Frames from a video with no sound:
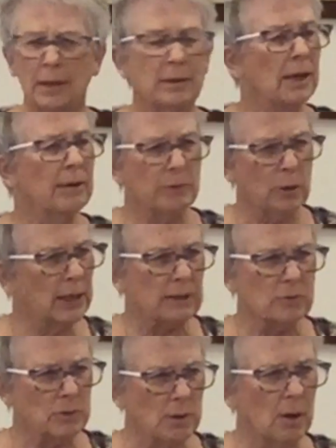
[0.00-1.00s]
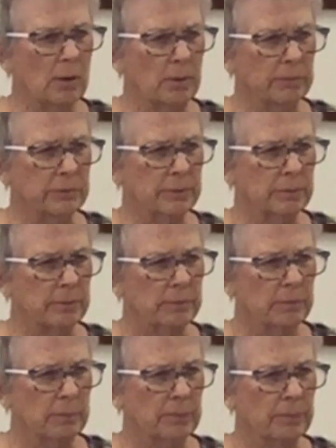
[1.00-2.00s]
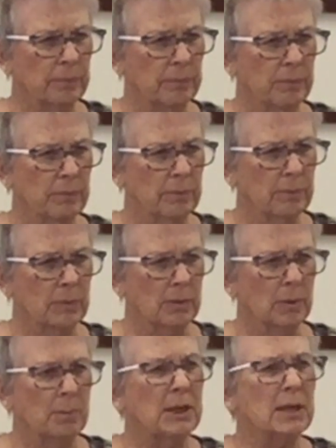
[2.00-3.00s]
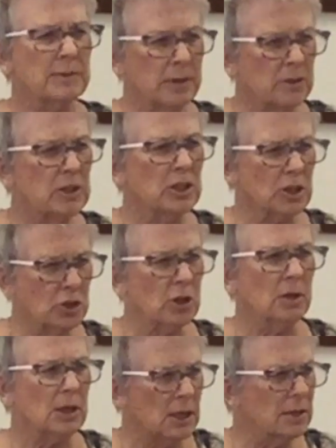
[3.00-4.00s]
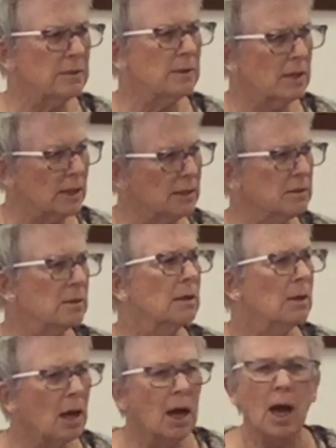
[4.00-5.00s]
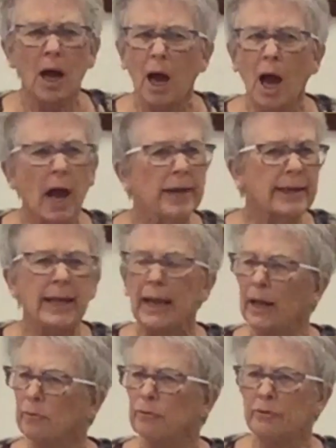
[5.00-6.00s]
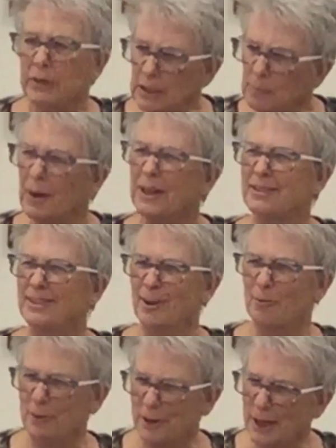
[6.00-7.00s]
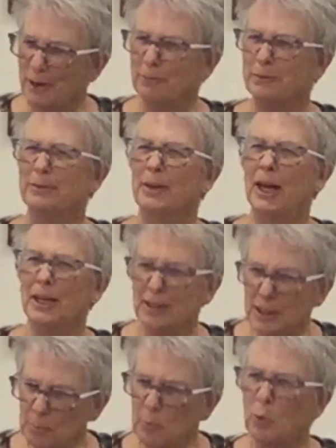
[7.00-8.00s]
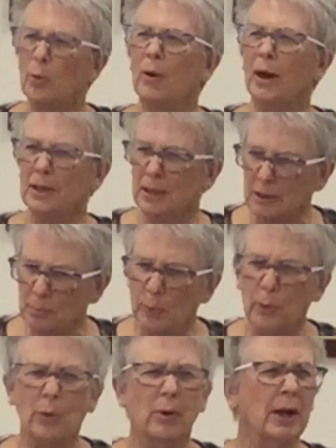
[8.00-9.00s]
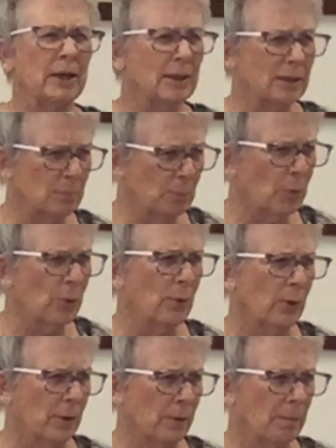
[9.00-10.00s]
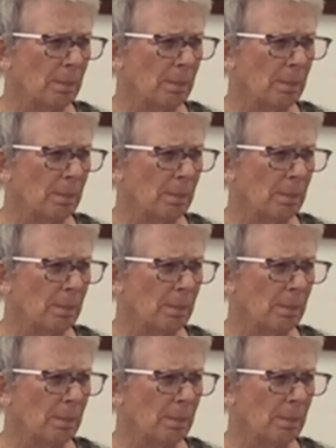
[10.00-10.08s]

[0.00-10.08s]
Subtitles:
it never gets solved. Because addiction is this, I can't feed myself enough. I need more, I need more, I need more.